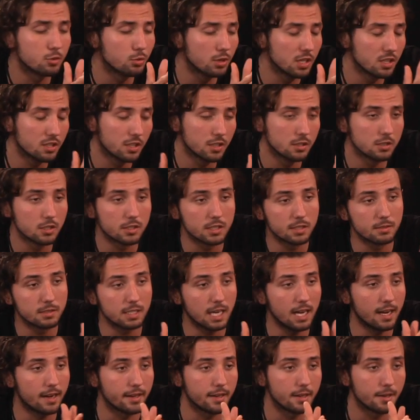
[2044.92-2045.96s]
a really good-looking
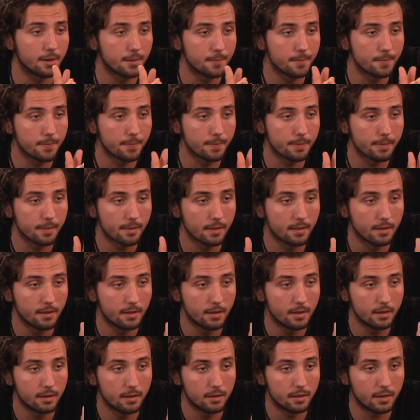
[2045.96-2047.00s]
guy.
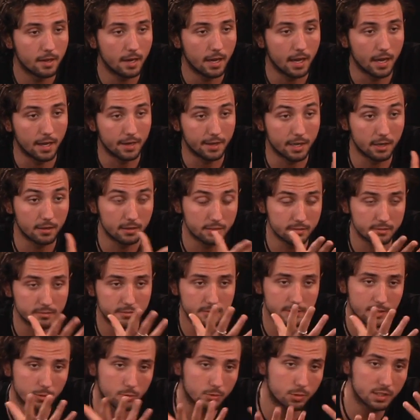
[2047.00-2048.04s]
And
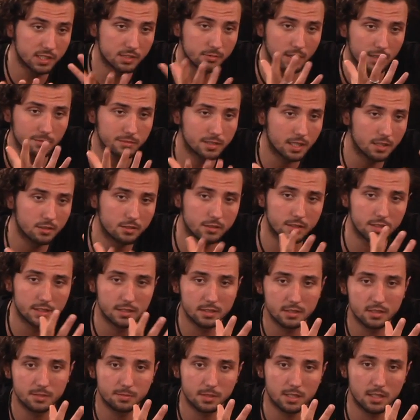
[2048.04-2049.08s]
the reason why I'm telling you
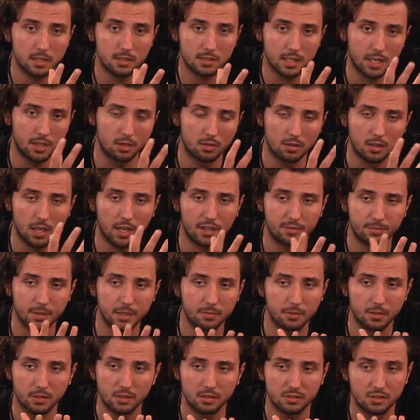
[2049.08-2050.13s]
this is because I know a lot of
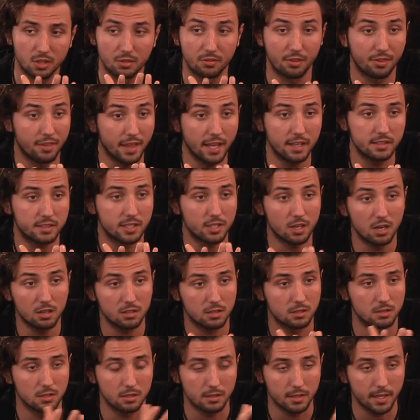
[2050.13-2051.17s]
people don't think they are
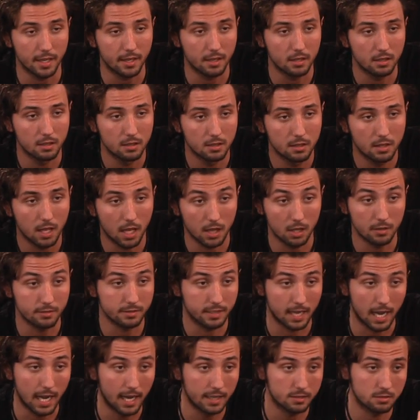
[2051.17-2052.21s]
good-looking. A lot of
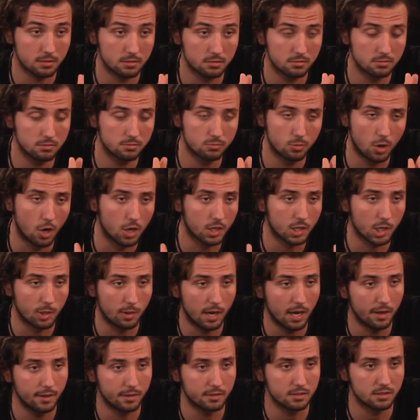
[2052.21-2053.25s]
guys walk
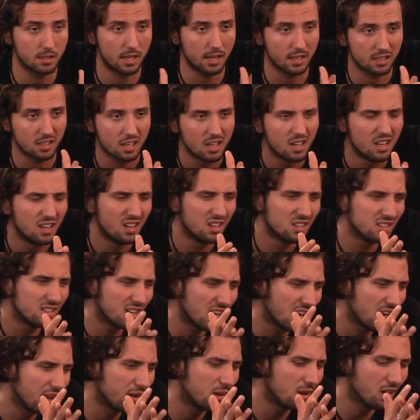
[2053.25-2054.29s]
around and they're like,
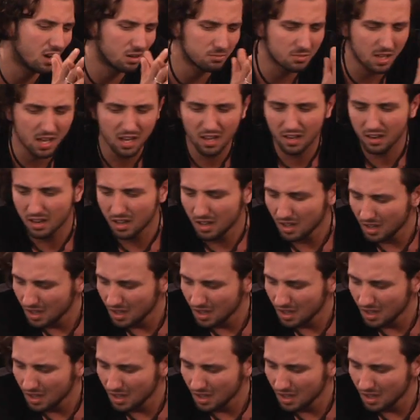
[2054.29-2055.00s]
yeah, no, man,